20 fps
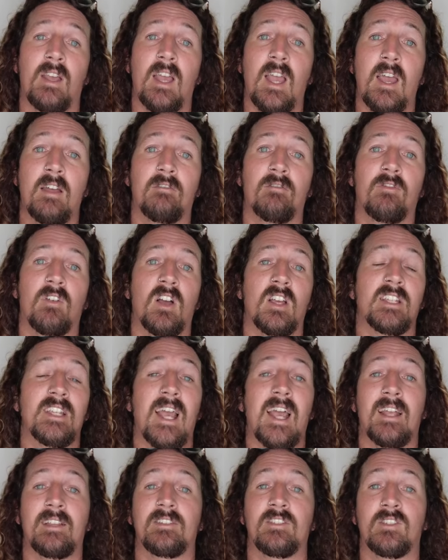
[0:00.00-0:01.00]
advice
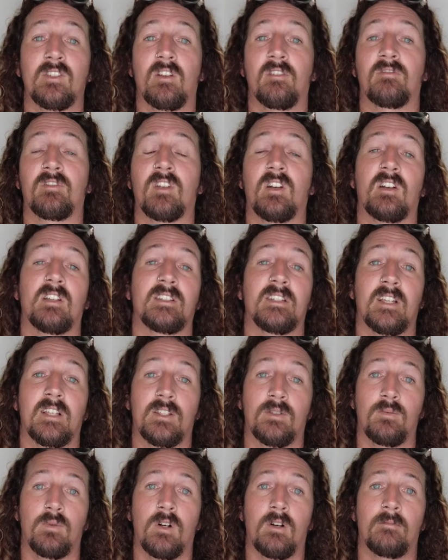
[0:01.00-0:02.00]
and surf guides
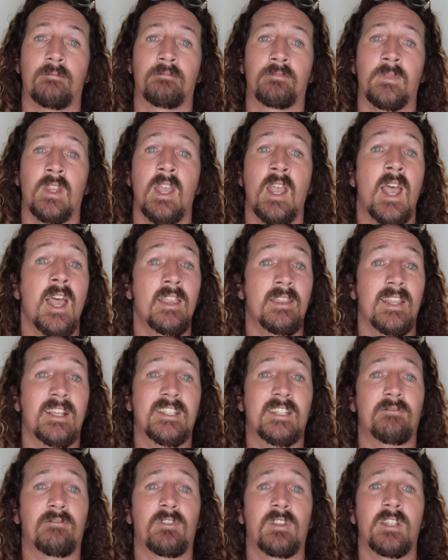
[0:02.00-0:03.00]
as well.
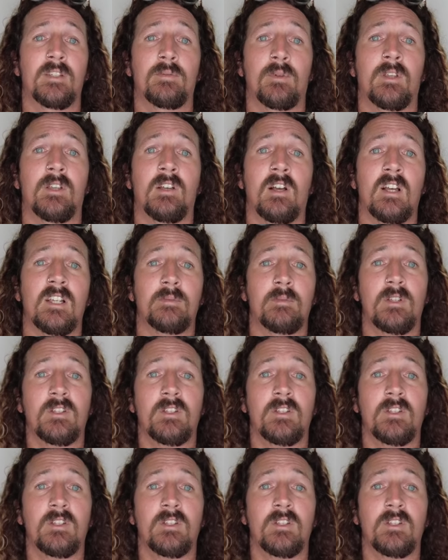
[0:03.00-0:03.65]
That's it for this week, guys.